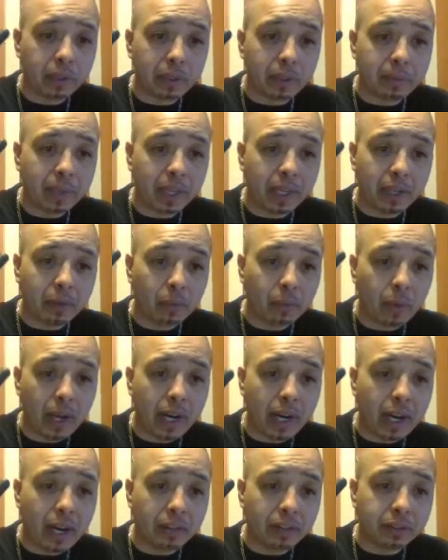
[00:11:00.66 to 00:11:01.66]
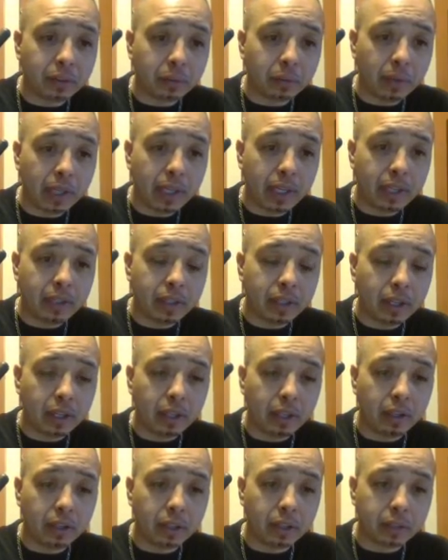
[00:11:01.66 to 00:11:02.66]
them getting wet out in the rain,
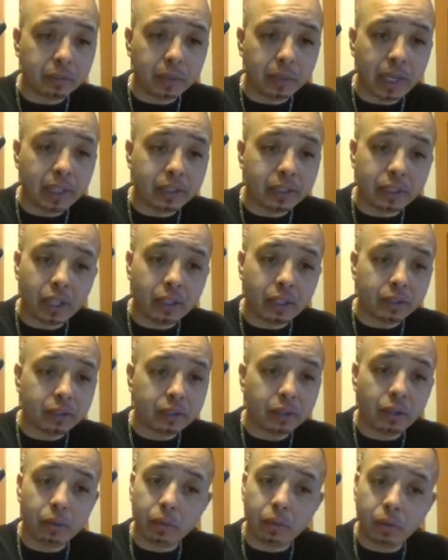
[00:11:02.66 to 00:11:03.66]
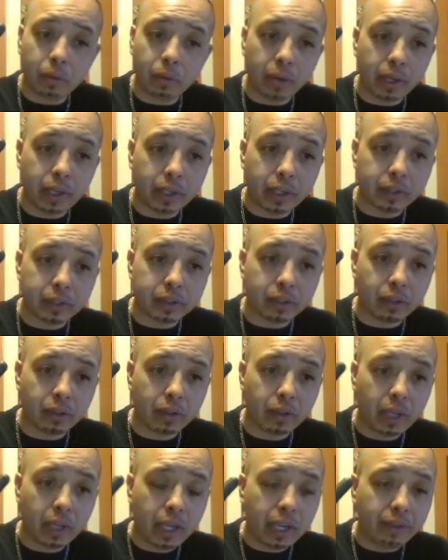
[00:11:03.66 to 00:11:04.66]
you know, because rain, shine, or snow, we're working.
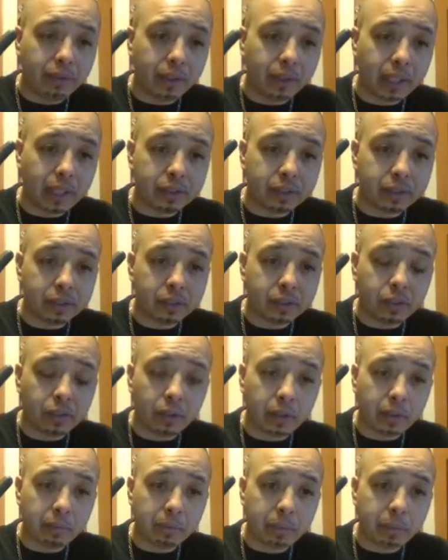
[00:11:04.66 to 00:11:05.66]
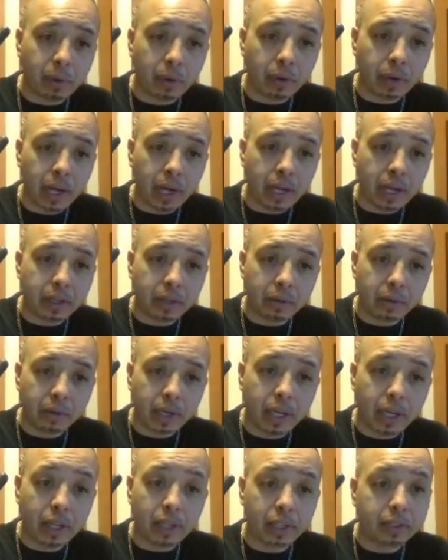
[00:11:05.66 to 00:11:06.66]
So if they're getting soaked and poured on in the
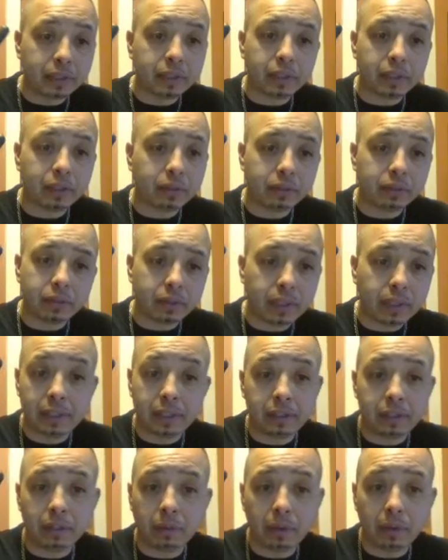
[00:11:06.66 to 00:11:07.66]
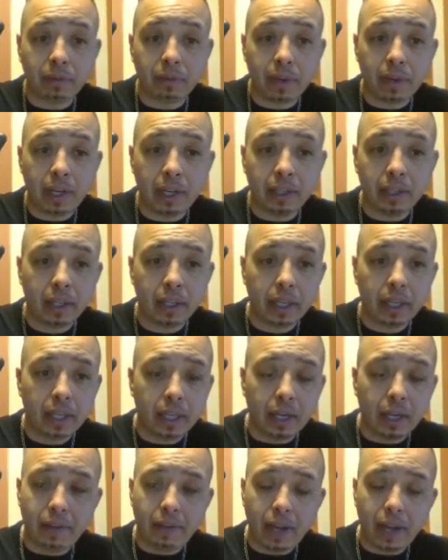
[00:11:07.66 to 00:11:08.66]
rain, they still work fine.
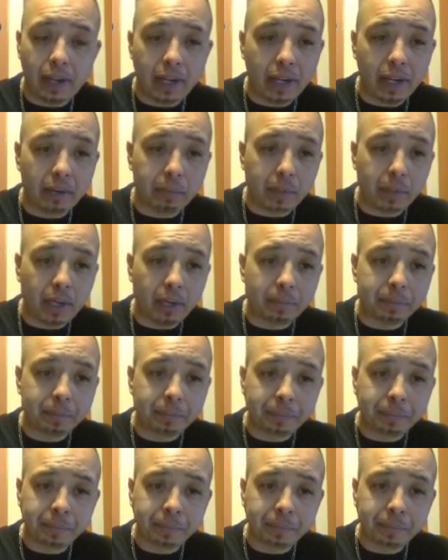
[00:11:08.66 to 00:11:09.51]
I've hadn't had a problem,